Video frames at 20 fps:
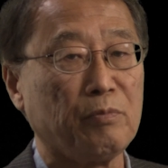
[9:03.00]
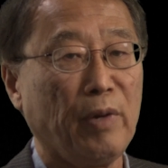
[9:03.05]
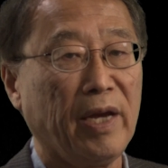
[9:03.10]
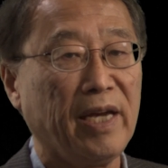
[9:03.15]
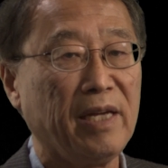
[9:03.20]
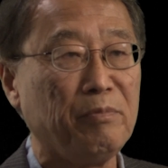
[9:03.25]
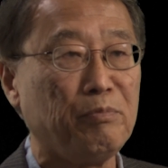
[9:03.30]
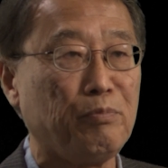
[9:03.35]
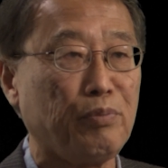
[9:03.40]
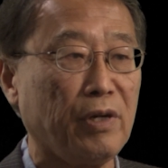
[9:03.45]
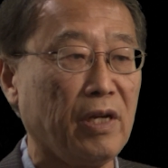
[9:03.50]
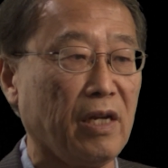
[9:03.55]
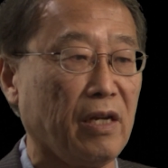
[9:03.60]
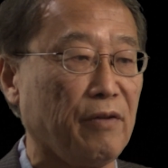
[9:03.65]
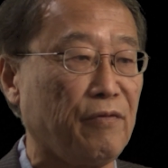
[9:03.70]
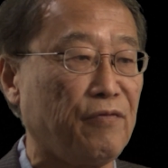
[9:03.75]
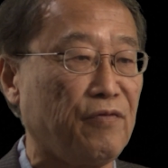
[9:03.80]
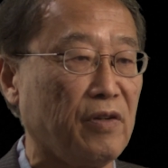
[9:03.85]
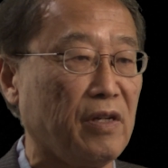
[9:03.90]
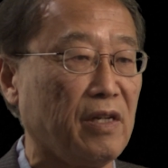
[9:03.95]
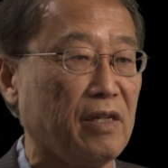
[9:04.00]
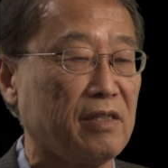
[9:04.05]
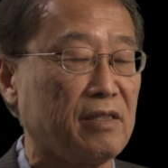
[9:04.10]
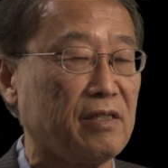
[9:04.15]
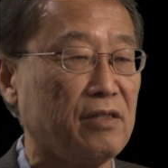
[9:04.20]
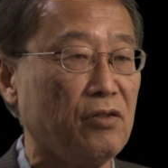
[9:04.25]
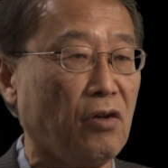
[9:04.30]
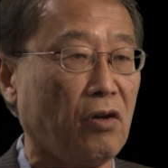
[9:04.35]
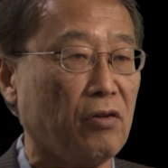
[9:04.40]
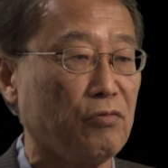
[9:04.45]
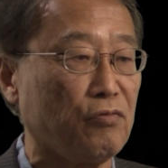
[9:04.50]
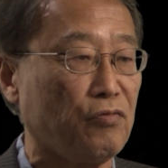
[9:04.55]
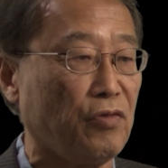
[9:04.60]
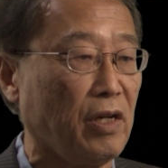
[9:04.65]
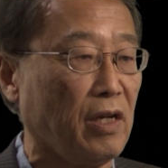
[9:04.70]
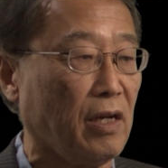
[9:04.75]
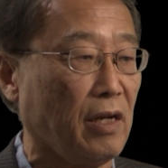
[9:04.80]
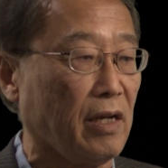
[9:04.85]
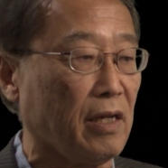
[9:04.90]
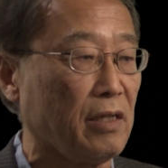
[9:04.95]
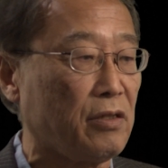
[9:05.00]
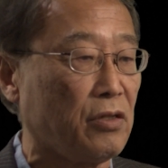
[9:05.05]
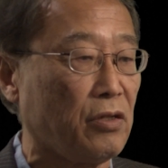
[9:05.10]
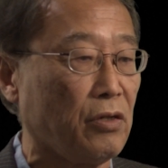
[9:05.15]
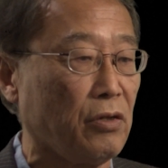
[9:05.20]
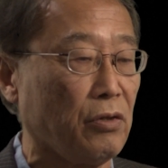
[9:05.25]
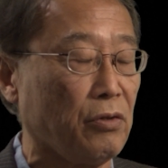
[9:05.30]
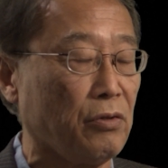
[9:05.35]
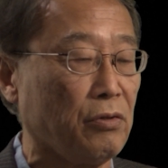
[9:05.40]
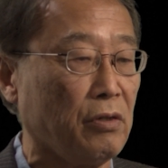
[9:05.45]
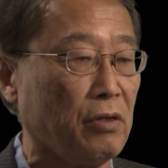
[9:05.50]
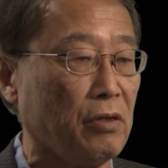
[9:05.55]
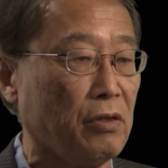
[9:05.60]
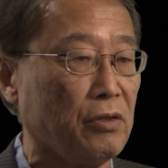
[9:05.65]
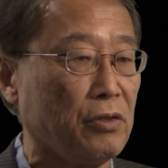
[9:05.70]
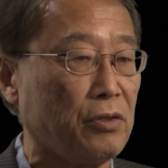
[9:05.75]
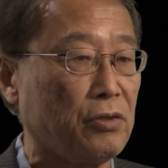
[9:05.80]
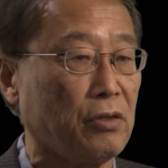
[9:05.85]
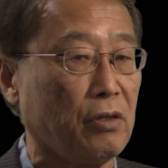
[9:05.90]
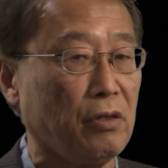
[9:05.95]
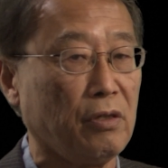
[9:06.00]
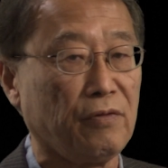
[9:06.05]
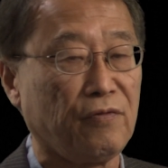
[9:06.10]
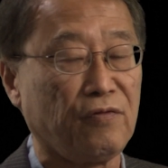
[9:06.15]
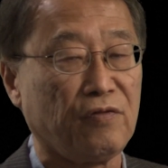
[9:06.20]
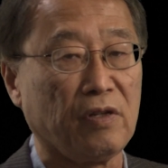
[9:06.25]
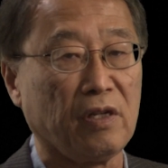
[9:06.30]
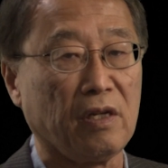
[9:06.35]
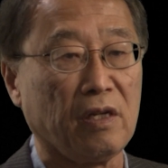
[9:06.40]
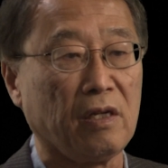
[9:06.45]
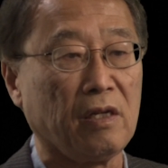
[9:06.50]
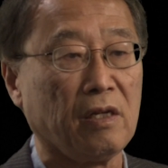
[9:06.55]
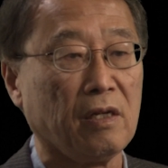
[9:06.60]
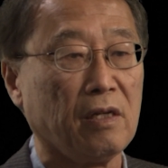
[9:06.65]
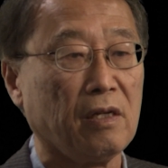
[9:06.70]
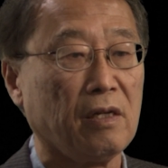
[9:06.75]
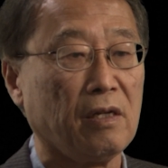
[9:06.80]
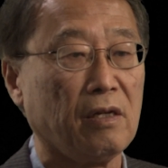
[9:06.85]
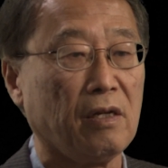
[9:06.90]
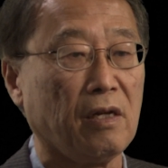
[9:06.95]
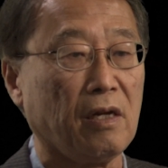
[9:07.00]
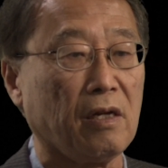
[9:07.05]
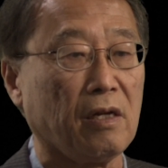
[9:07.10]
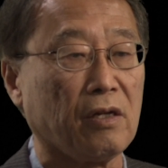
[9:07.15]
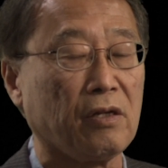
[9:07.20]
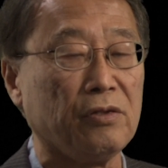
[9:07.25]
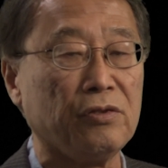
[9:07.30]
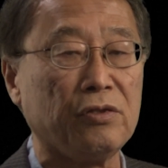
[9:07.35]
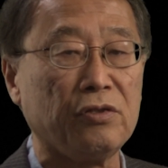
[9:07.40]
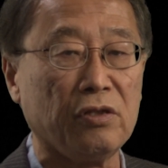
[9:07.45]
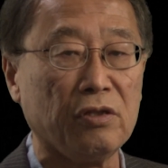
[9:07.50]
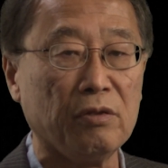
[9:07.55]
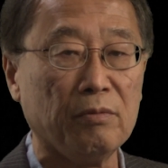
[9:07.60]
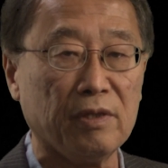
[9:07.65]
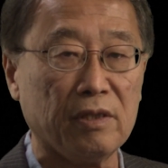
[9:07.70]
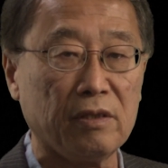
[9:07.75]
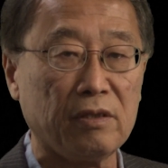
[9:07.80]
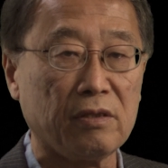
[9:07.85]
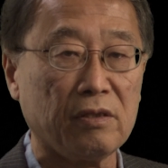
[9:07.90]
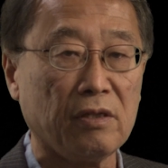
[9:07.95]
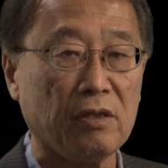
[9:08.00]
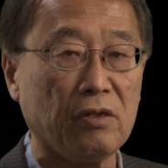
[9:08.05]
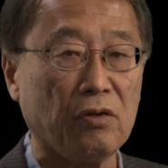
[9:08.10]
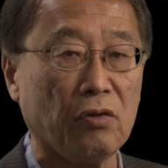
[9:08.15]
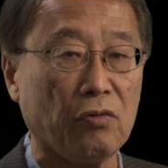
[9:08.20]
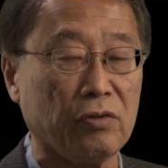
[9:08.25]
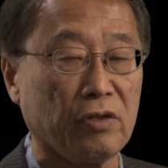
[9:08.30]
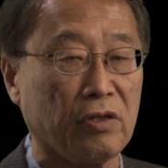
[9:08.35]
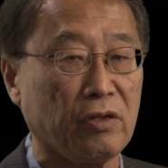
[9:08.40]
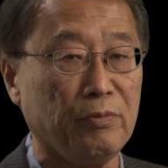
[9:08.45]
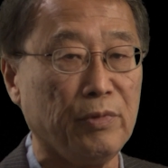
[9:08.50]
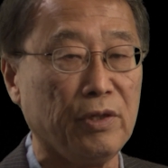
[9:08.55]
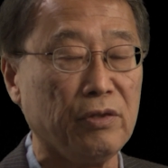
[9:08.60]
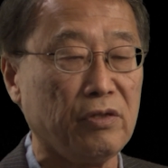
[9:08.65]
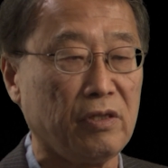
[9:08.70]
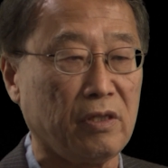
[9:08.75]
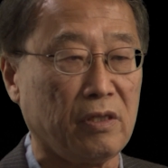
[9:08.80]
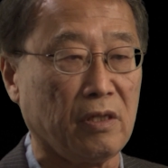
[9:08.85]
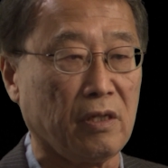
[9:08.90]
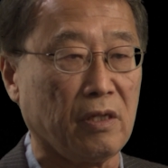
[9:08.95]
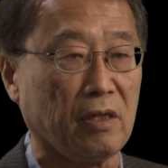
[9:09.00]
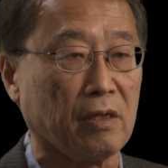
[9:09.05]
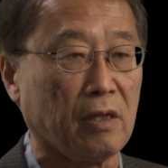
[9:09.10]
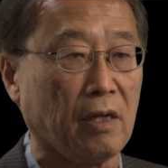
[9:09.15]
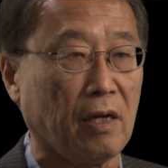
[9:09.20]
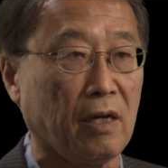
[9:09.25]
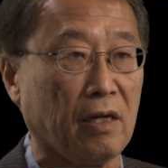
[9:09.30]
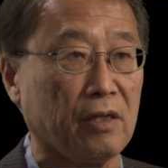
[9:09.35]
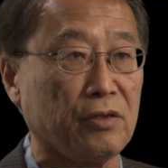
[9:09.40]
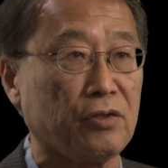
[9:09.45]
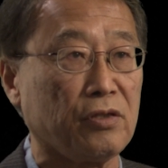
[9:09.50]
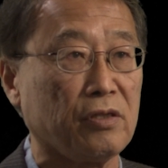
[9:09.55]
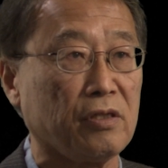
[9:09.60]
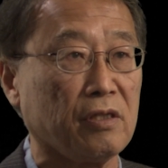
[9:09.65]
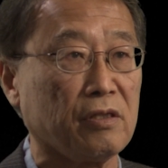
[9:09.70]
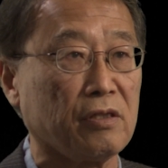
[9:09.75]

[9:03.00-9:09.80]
main brief is not really to serve the consumers or the community at large.